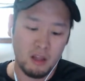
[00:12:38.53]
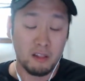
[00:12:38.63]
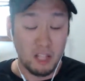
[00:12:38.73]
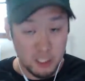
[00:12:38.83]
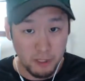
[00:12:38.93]

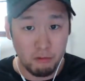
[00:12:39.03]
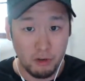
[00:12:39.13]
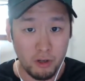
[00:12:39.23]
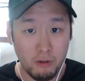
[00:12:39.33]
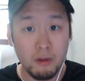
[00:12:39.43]
Let's be
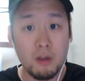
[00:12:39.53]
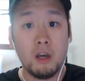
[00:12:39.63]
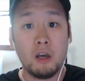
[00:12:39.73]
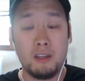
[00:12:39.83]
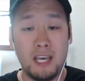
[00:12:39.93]
real.
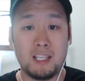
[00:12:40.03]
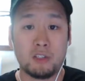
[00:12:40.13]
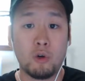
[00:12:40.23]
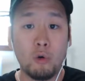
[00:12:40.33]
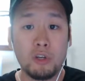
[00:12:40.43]
Yes,
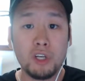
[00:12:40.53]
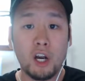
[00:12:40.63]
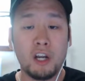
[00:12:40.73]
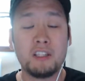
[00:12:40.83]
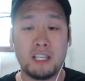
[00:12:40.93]
Golden
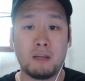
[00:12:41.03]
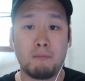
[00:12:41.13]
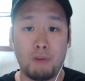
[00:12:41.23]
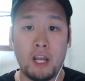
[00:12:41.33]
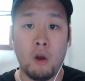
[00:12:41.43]
Guardians as a
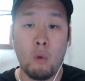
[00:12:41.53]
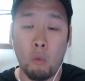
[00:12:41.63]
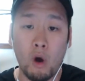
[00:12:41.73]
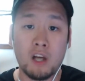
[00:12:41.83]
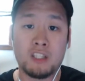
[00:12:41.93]
brand
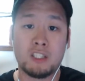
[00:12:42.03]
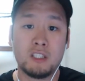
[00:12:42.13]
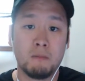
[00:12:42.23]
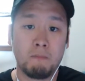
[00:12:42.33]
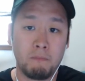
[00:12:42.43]
wants
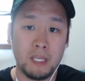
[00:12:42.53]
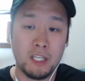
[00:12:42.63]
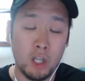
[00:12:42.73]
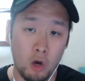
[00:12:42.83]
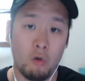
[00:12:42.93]
to be
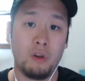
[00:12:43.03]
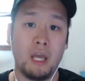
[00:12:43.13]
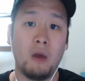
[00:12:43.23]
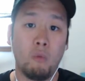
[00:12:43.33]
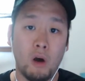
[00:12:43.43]
known
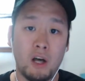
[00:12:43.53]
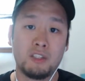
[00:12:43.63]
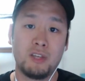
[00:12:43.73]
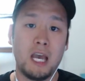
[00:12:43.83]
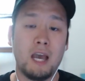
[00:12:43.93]
and wants
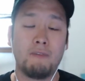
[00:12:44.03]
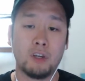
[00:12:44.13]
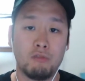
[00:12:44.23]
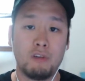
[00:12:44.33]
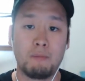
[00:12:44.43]
to have a
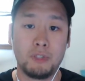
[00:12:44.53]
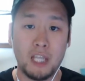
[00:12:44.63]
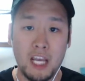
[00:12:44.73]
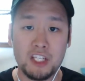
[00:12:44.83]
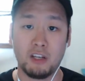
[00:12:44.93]
good
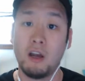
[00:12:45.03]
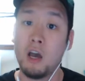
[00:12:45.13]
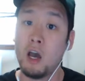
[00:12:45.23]
reputation.